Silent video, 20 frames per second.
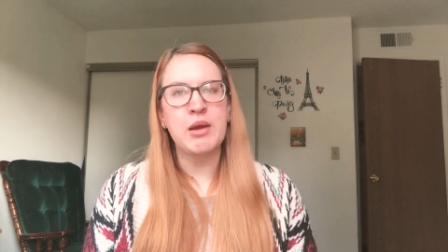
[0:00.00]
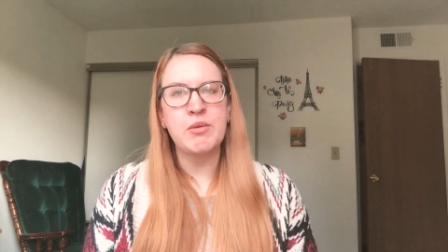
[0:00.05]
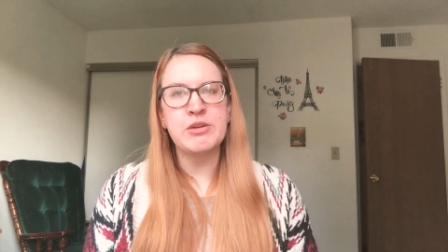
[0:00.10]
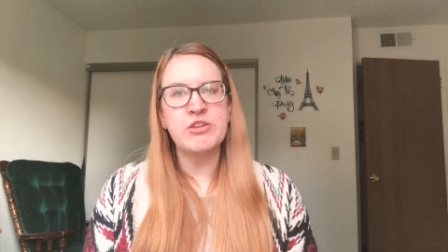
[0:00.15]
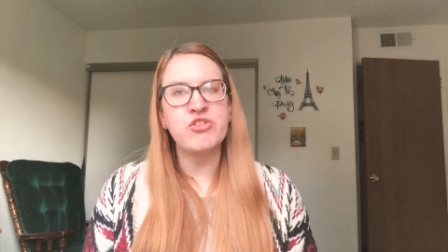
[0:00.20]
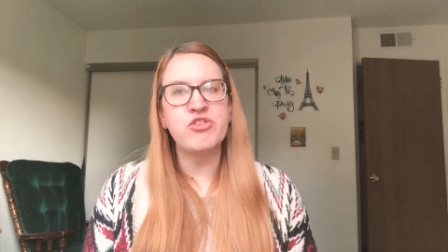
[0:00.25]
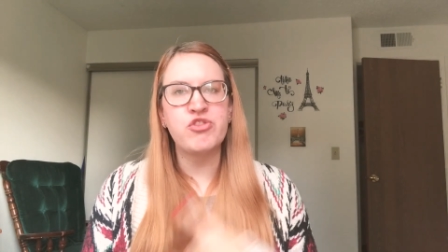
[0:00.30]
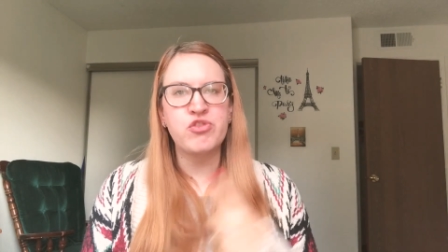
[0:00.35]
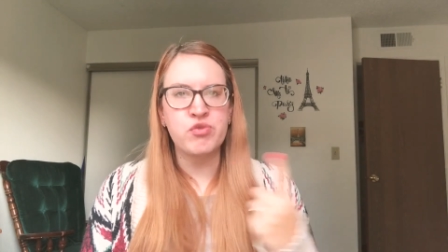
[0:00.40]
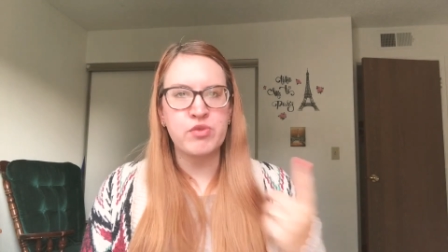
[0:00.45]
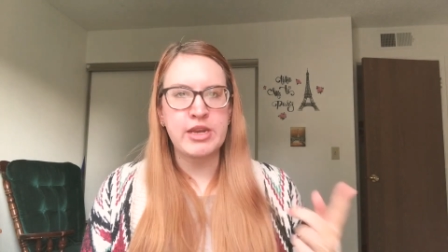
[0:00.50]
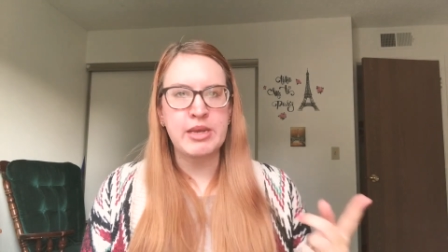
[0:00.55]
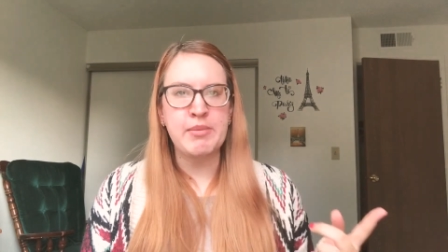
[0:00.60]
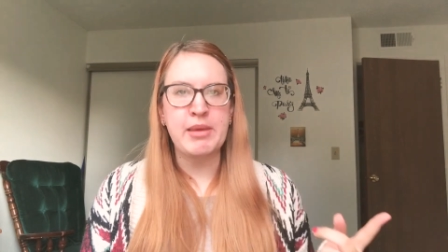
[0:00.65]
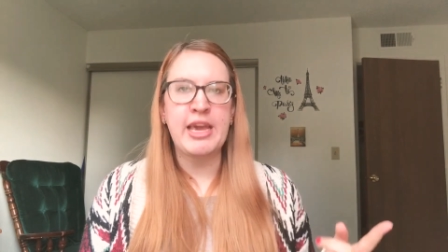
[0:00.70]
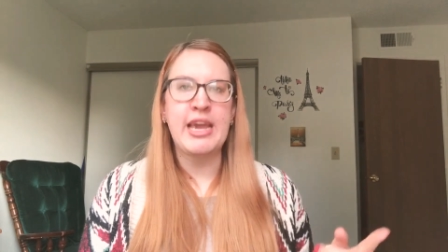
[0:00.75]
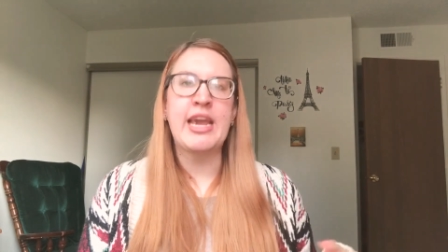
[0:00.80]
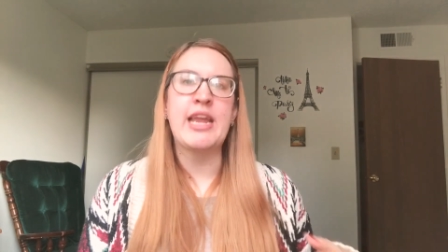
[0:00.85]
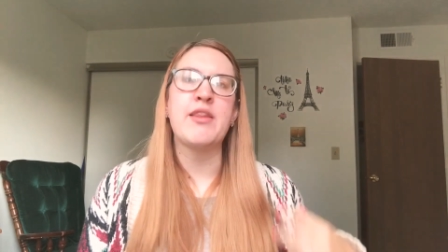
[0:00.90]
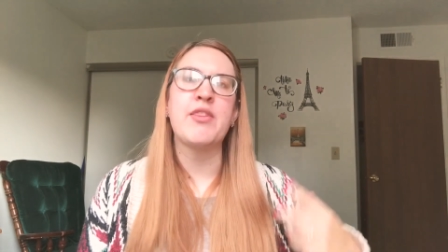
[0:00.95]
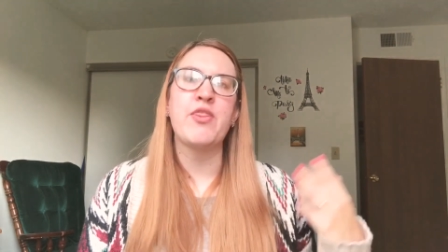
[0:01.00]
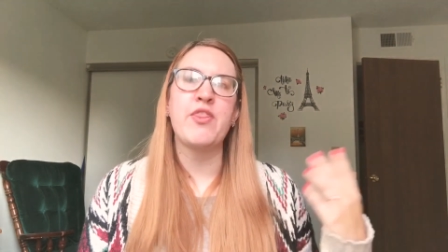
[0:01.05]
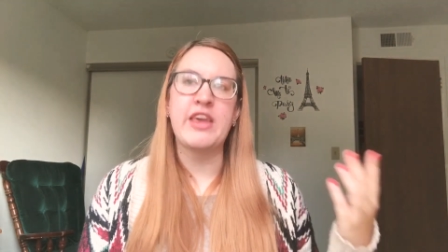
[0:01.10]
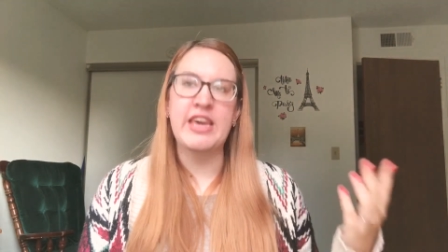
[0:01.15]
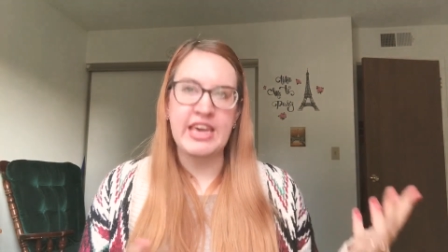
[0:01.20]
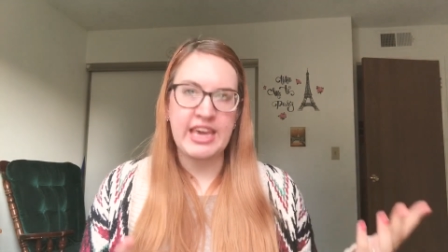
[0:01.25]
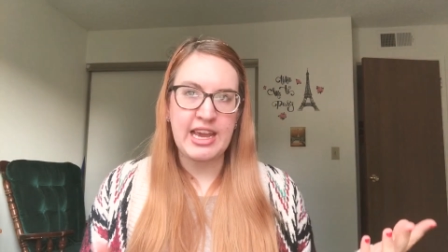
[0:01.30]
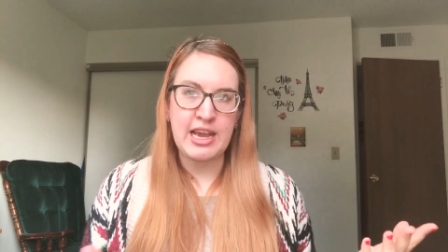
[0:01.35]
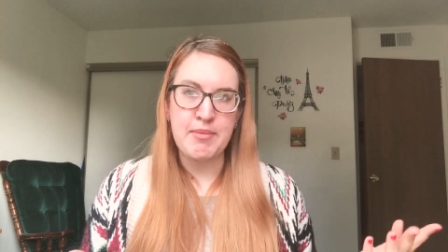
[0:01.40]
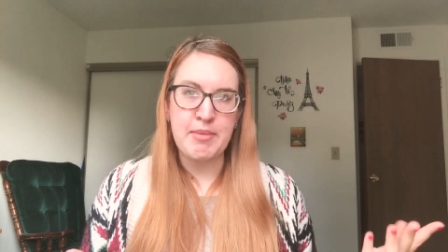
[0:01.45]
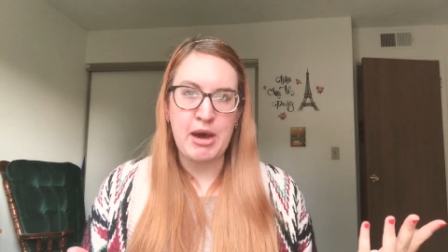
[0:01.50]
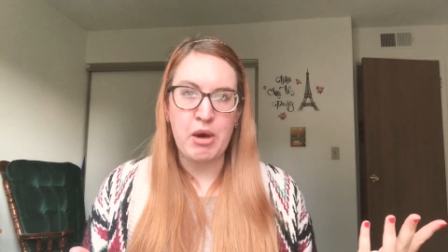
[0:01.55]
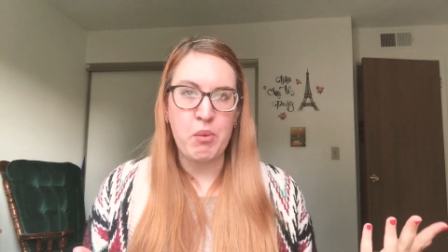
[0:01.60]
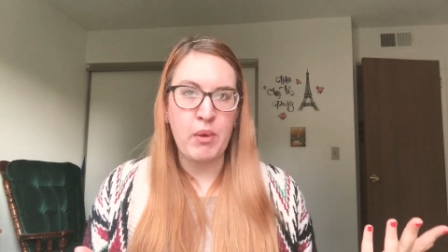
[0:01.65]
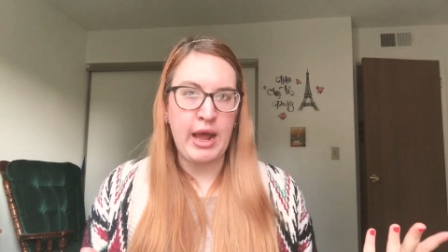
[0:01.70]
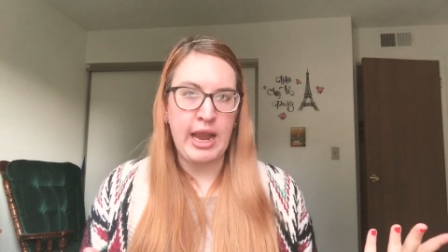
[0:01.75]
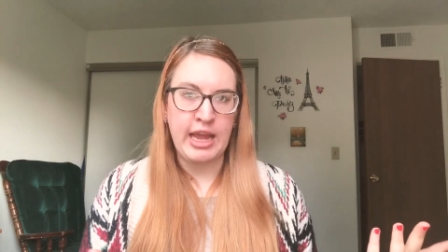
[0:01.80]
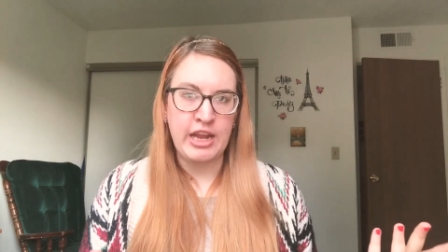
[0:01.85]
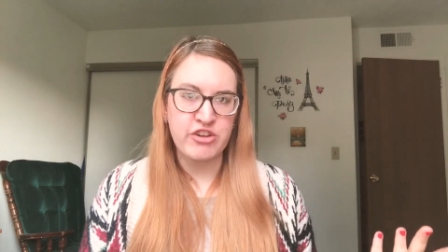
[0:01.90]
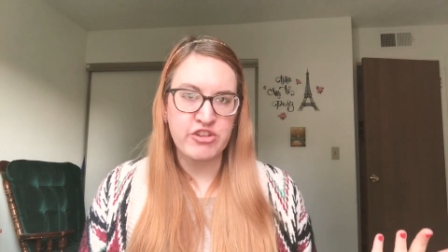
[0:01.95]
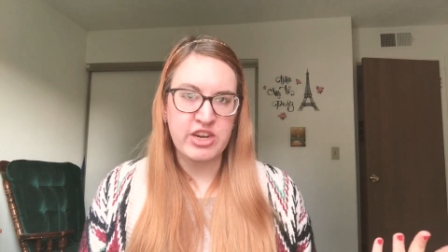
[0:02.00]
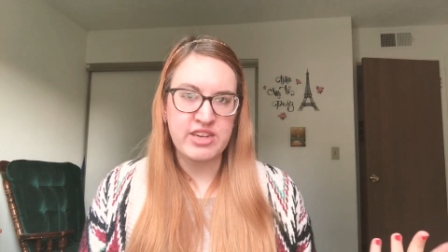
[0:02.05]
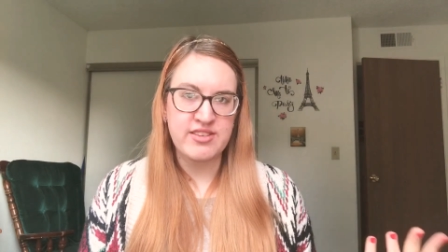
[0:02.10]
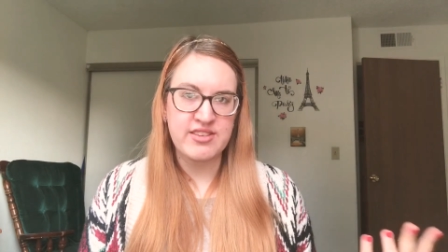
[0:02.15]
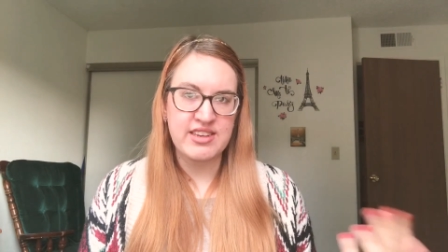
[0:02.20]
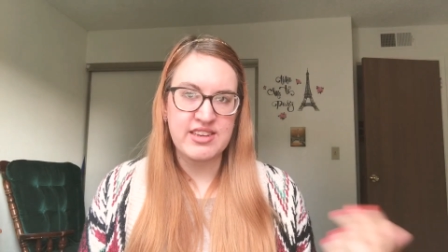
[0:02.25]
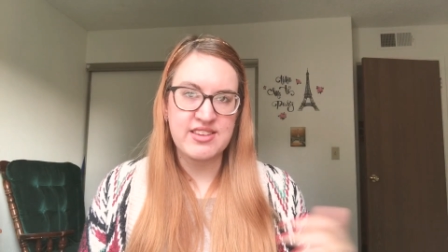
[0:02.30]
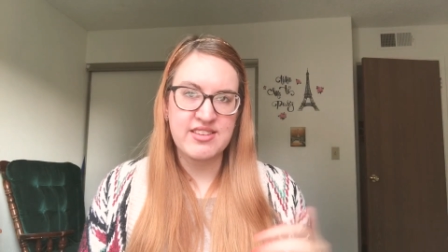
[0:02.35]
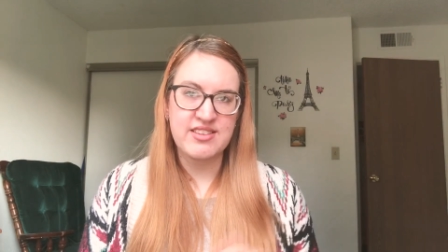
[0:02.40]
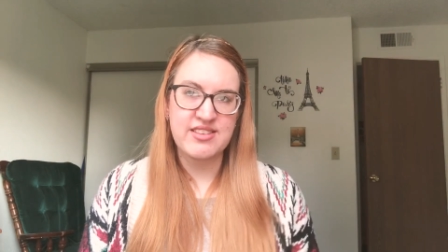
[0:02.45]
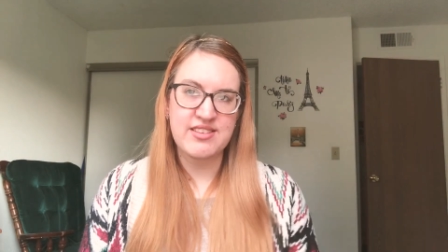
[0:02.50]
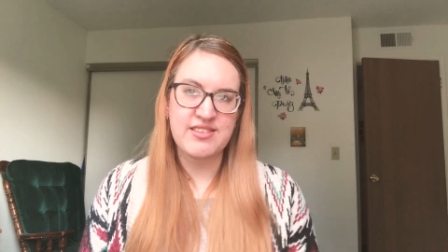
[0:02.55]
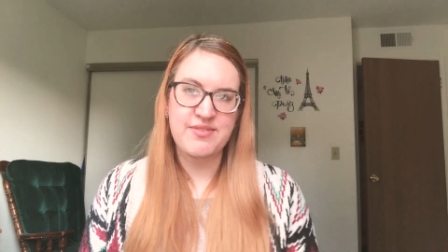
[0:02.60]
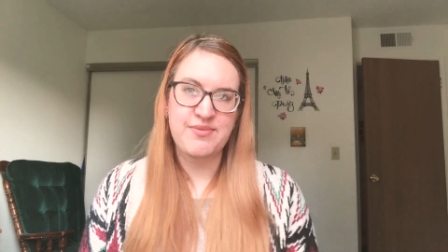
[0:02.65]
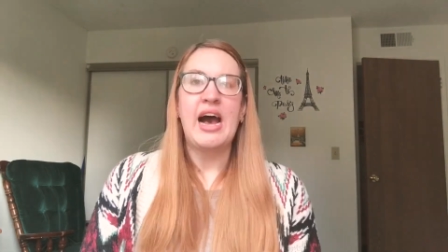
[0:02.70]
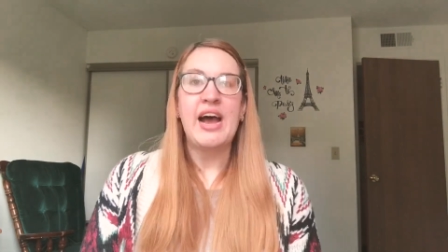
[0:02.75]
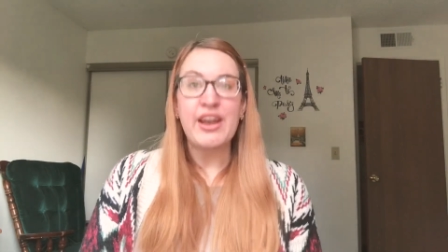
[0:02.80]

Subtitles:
I was dreaming and thinking about wedding dresses.